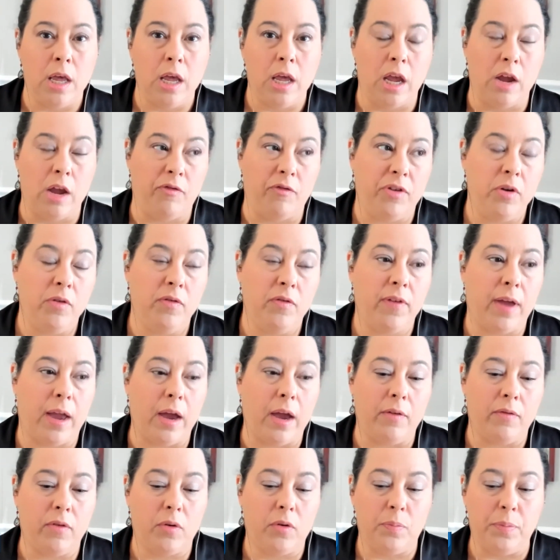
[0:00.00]
If you've
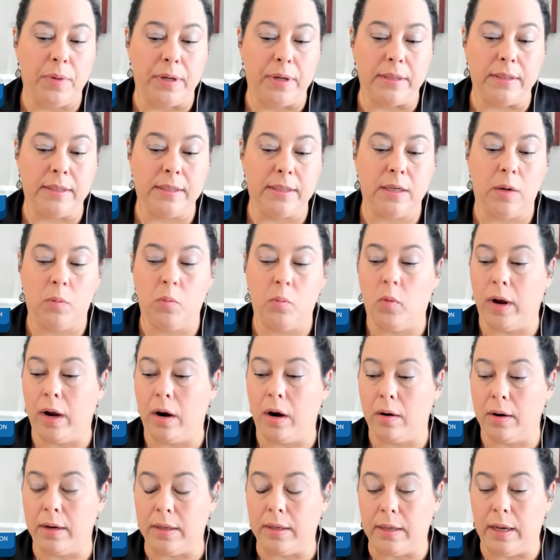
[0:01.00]
ever been
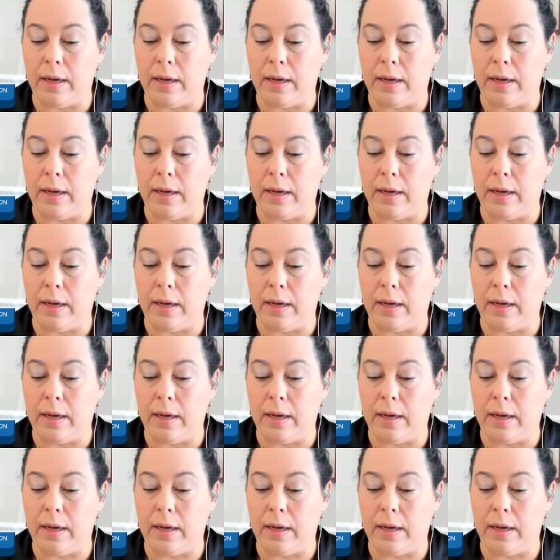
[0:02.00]
somewhere and,